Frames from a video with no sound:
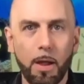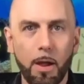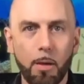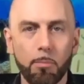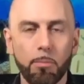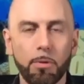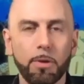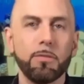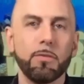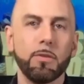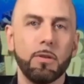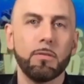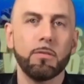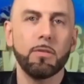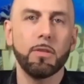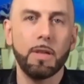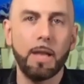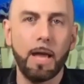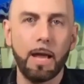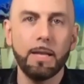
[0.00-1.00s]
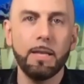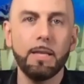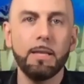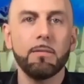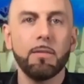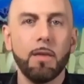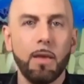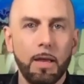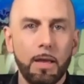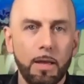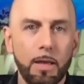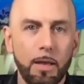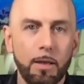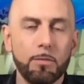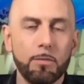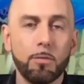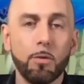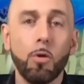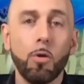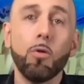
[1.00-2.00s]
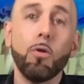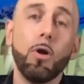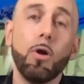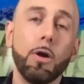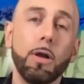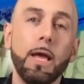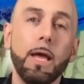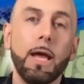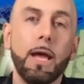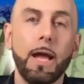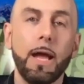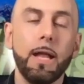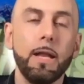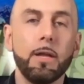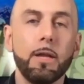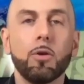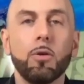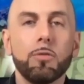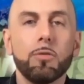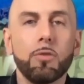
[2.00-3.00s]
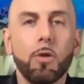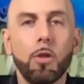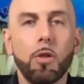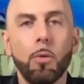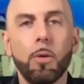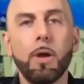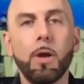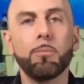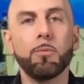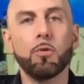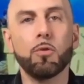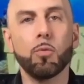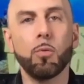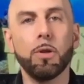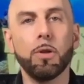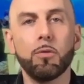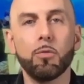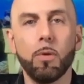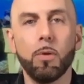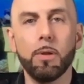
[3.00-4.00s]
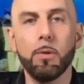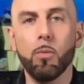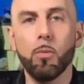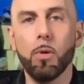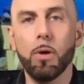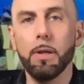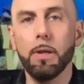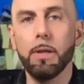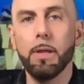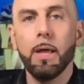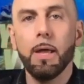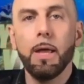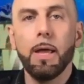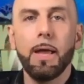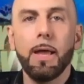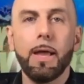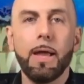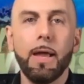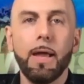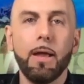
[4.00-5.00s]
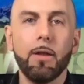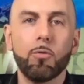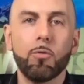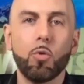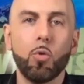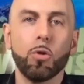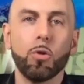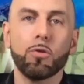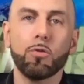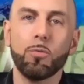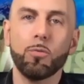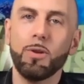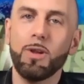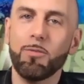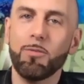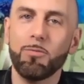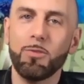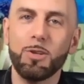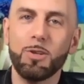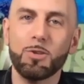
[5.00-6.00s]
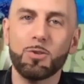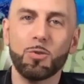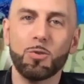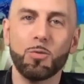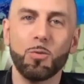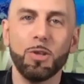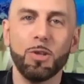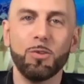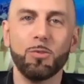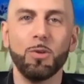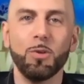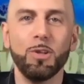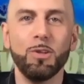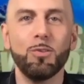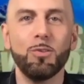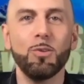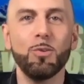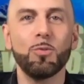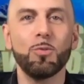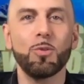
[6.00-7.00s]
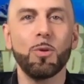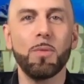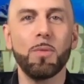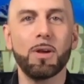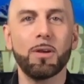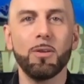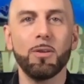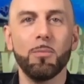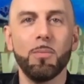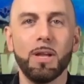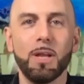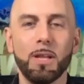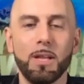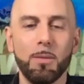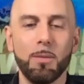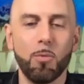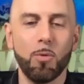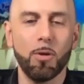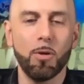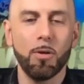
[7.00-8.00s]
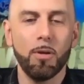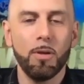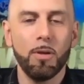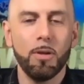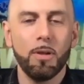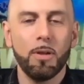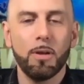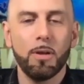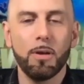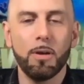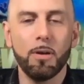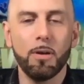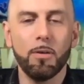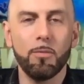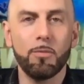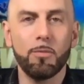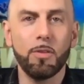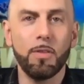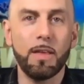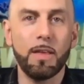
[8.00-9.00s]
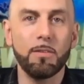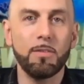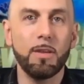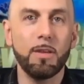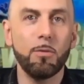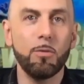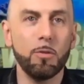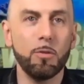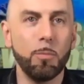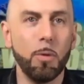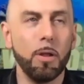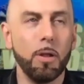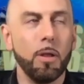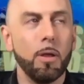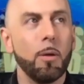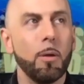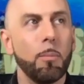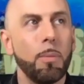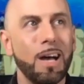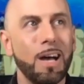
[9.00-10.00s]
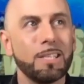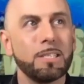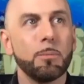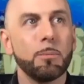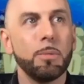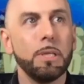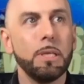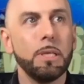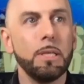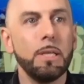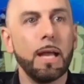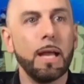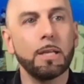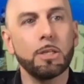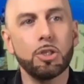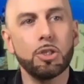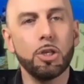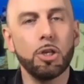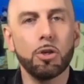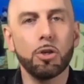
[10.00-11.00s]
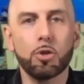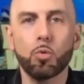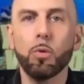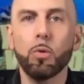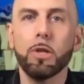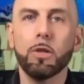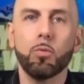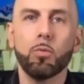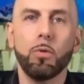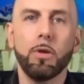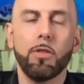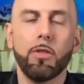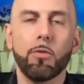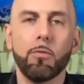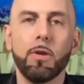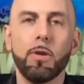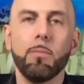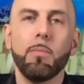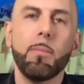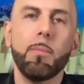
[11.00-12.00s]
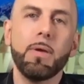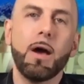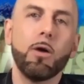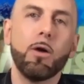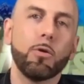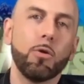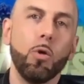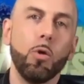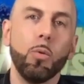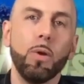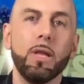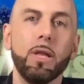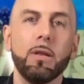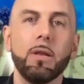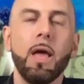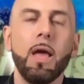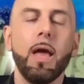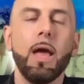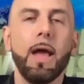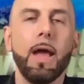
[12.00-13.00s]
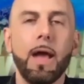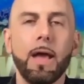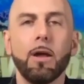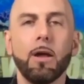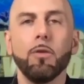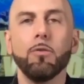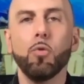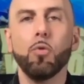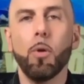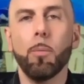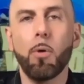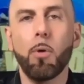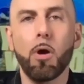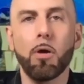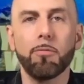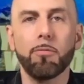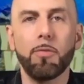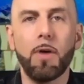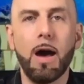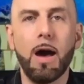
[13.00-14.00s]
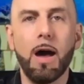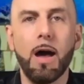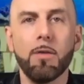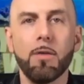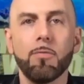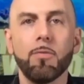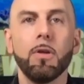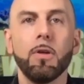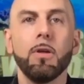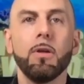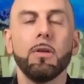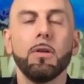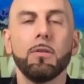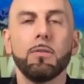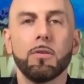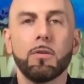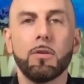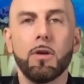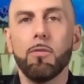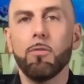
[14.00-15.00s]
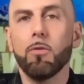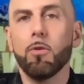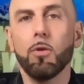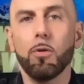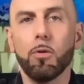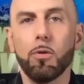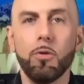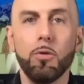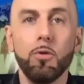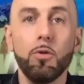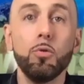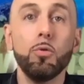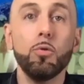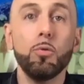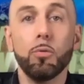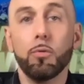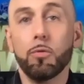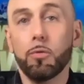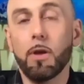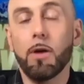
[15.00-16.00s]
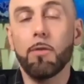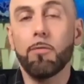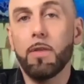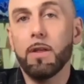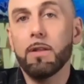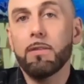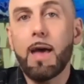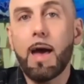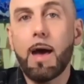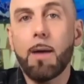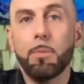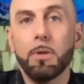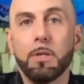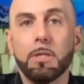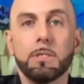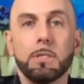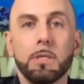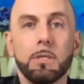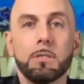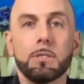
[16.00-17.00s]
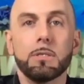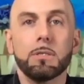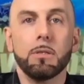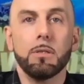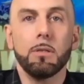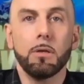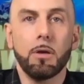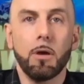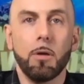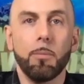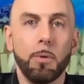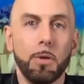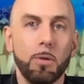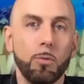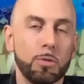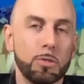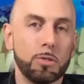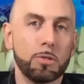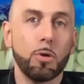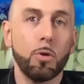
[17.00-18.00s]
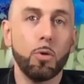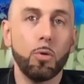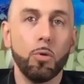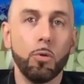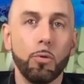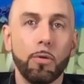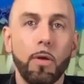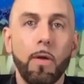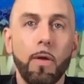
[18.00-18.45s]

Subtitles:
brings it into the 90s, and so on. And it goes all the way up to 2021. And of course, we're not finished with 2022, so I'm not going to make any more to that series, but possibly next year in 2023, maybe I'll go in and I'll do a part 5 to cover new stuff that's happened since the company was sold.